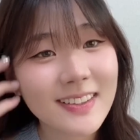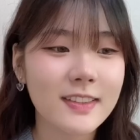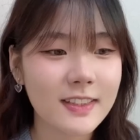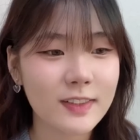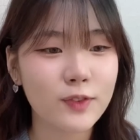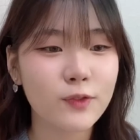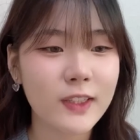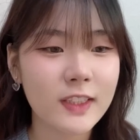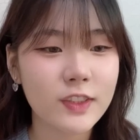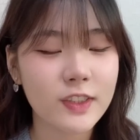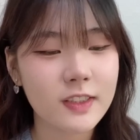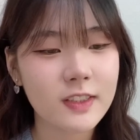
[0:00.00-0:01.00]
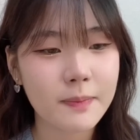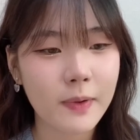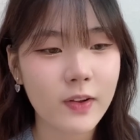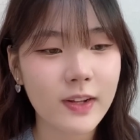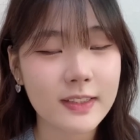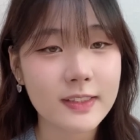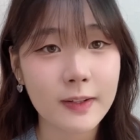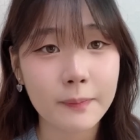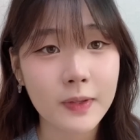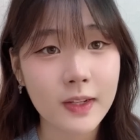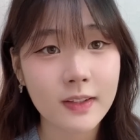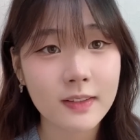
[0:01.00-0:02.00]
It's really just about
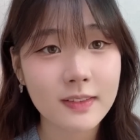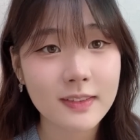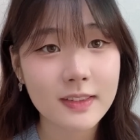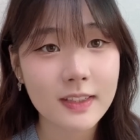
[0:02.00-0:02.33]
accepting